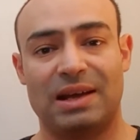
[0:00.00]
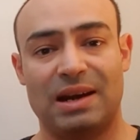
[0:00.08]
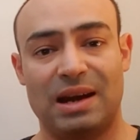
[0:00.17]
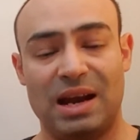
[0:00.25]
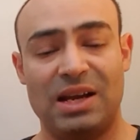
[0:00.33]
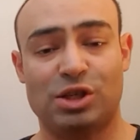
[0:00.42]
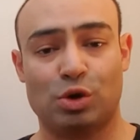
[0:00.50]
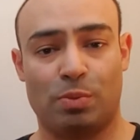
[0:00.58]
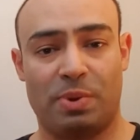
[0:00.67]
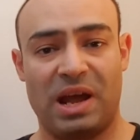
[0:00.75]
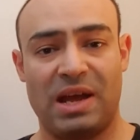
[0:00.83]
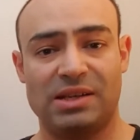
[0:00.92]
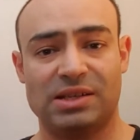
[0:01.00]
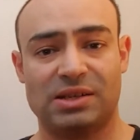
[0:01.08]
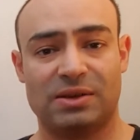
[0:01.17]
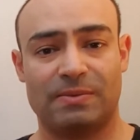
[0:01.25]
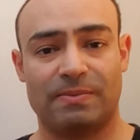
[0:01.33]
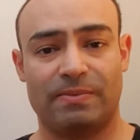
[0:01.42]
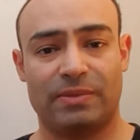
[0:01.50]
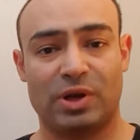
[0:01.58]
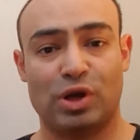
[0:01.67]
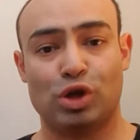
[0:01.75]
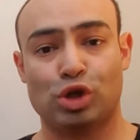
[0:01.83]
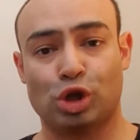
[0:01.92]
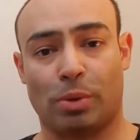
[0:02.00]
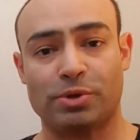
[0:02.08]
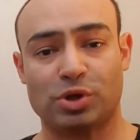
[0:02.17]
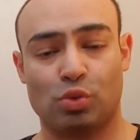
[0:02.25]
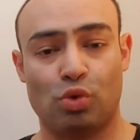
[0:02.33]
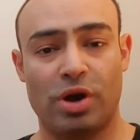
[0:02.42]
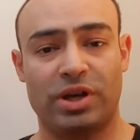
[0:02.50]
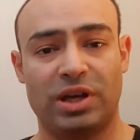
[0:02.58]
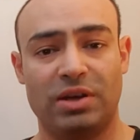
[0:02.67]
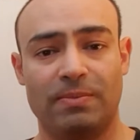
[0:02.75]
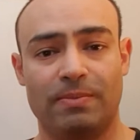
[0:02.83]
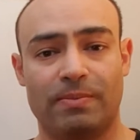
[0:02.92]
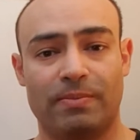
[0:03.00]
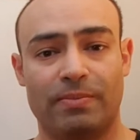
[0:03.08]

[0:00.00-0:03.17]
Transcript: needs repairs, stops working,